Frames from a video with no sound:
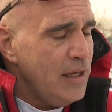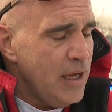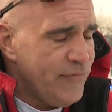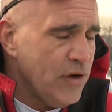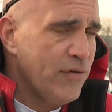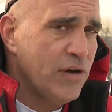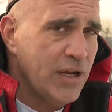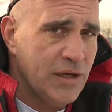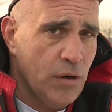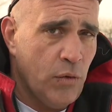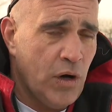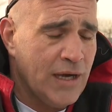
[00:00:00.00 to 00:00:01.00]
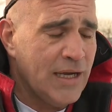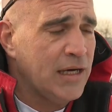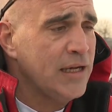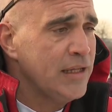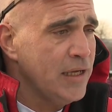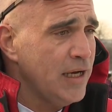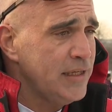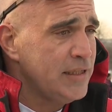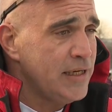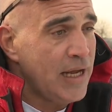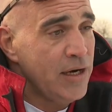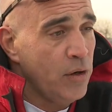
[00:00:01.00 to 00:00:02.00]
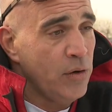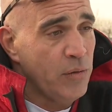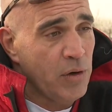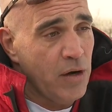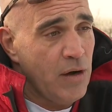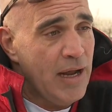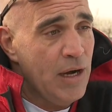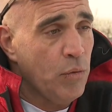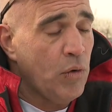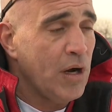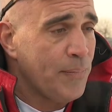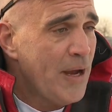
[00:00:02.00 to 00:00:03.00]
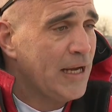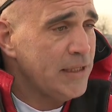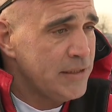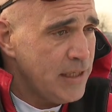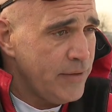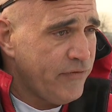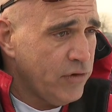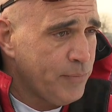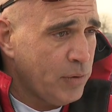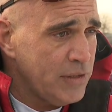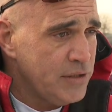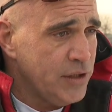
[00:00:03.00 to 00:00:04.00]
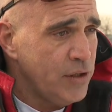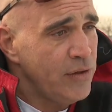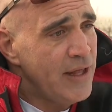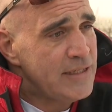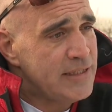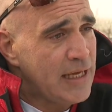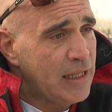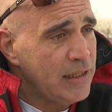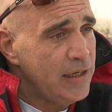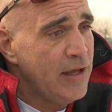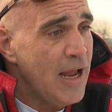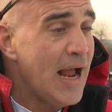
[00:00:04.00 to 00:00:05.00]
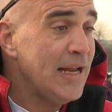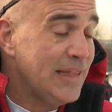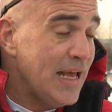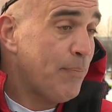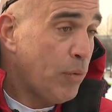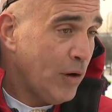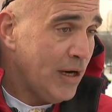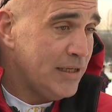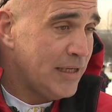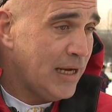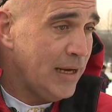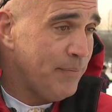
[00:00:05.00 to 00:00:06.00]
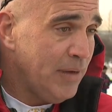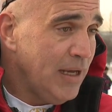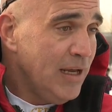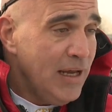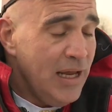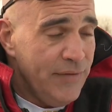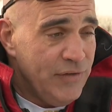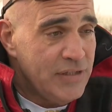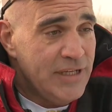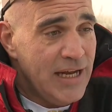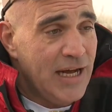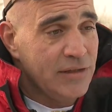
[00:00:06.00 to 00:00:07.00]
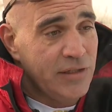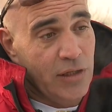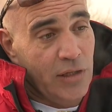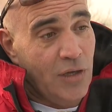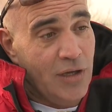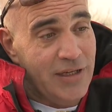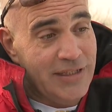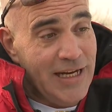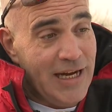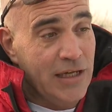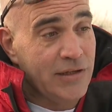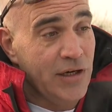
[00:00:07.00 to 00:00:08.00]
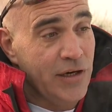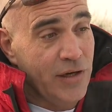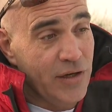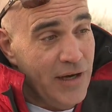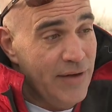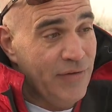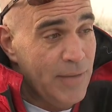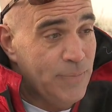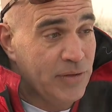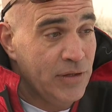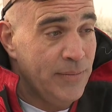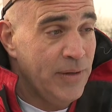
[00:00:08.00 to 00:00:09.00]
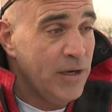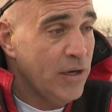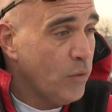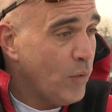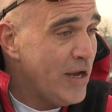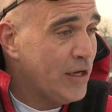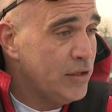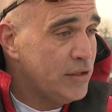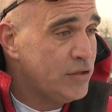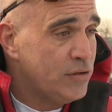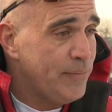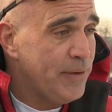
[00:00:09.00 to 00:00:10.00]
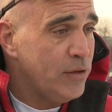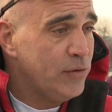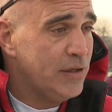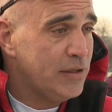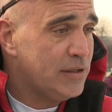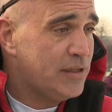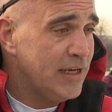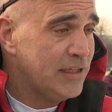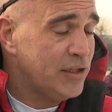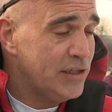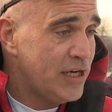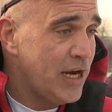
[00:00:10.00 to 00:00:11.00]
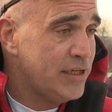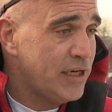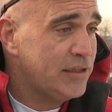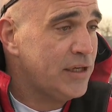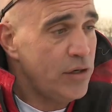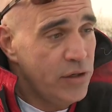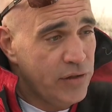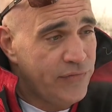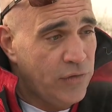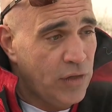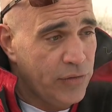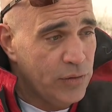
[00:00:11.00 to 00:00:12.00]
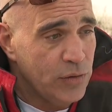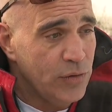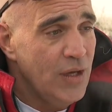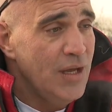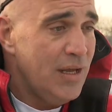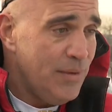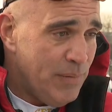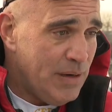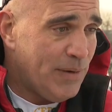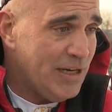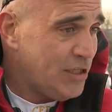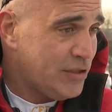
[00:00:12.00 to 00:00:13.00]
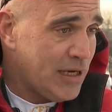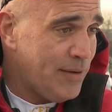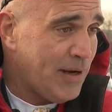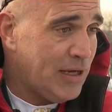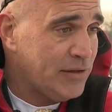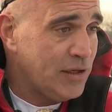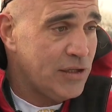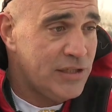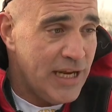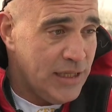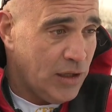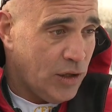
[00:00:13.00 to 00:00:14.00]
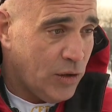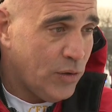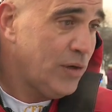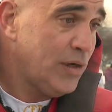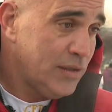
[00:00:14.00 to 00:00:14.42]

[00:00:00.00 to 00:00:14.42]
If you ever walk out on the ice and not knowing where you're at, walk back in the same footprints. You know that's solid at that point in time. If you stay out there, the longer you stay out there, you could have hypothermia. Your weight could distribute. Things could change out there, and you could fall through. Minimize your time out there. Stay low.